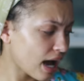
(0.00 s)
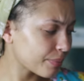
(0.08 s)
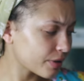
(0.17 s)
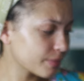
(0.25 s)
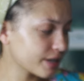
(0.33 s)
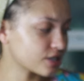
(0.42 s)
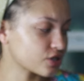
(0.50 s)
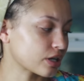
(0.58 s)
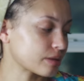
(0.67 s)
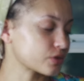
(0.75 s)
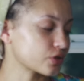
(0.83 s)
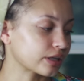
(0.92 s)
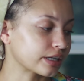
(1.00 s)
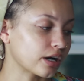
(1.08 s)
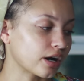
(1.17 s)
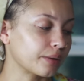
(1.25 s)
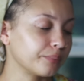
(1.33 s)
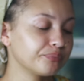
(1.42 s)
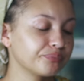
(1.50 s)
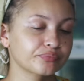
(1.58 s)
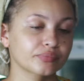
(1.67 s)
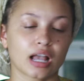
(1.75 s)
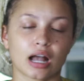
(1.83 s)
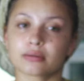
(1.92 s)
I put on my Instagram story, y'all.
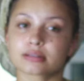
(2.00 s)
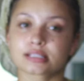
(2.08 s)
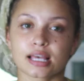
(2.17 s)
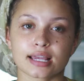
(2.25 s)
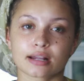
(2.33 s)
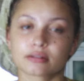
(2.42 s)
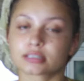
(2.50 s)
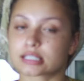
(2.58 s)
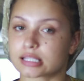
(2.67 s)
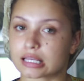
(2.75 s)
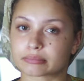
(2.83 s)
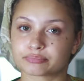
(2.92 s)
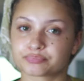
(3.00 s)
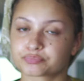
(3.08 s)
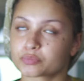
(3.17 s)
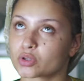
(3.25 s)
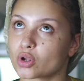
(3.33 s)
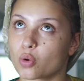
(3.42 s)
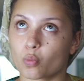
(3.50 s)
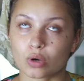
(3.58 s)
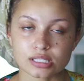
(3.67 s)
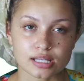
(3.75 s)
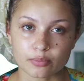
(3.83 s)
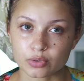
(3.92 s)
I was like, listen,
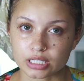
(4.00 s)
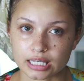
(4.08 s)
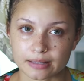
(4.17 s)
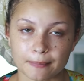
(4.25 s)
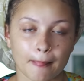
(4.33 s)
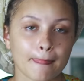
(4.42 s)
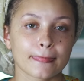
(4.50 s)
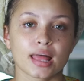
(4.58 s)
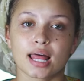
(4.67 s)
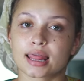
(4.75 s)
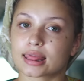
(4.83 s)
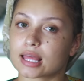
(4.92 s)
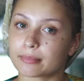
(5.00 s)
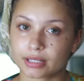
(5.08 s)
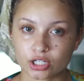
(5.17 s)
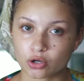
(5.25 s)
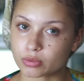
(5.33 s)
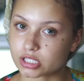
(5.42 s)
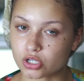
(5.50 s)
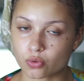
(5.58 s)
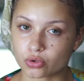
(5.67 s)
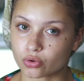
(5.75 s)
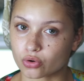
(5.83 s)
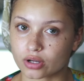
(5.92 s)
what's up with it? Let me know what's
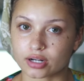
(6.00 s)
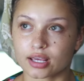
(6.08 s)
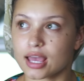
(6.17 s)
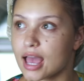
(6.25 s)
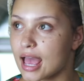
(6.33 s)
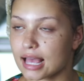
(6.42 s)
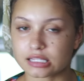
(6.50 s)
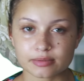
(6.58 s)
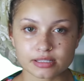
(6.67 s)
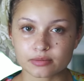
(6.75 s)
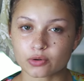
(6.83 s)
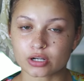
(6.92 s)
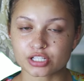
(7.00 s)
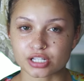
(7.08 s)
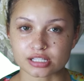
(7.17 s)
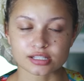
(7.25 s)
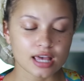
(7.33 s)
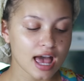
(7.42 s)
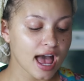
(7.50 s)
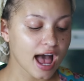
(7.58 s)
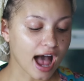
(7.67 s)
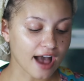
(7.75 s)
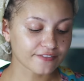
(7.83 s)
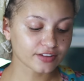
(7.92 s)
going on. Ask me some questions.
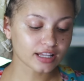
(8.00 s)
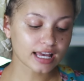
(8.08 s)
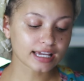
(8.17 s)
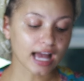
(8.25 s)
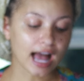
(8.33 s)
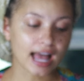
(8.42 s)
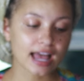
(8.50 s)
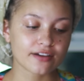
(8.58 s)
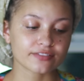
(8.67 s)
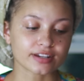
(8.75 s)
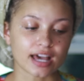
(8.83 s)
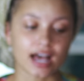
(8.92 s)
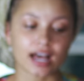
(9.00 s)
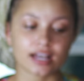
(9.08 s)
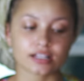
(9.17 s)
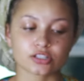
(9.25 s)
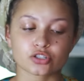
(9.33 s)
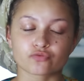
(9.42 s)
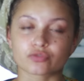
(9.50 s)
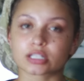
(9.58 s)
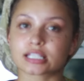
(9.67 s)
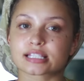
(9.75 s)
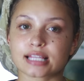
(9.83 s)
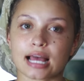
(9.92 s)
I feel like I have not
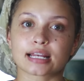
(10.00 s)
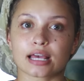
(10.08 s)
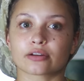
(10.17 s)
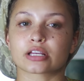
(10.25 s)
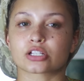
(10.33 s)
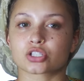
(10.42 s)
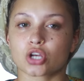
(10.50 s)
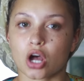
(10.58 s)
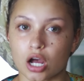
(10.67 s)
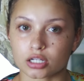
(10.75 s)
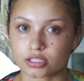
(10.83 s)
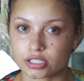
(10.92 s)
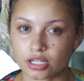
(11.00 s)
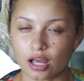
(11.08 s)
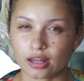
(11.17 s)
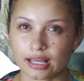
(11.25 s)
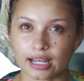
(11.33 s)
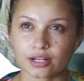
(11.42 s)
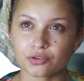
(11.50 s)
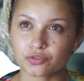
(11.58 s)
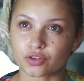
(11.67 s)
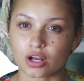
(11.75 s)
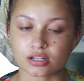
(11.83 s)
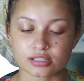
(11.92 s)
really sat down and talked to y'all. Like I do
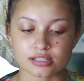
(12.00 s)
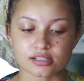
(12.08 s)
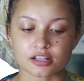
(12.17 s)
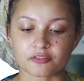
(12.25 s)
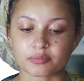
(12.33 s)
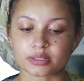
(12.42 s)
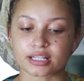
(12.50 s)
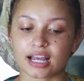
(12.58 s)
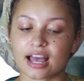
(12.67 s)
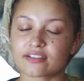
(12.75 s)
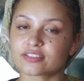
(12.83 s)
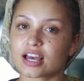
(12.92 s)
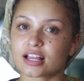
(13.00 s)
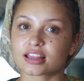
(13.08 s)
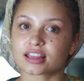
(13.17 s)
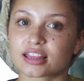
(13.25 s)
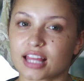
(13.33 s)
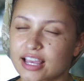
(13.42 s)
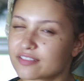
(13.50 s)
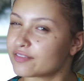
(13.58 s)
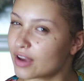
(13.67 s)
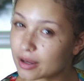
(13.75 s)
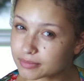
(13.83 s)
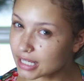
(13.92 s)
vlogs and stuff, but like I have not life
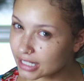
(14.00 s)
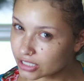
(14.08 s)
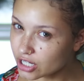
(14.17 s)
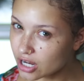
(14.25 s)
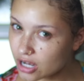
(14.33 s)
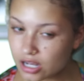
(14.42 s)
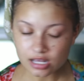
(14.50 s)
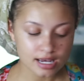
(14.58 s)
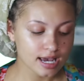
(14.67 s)
updated y'all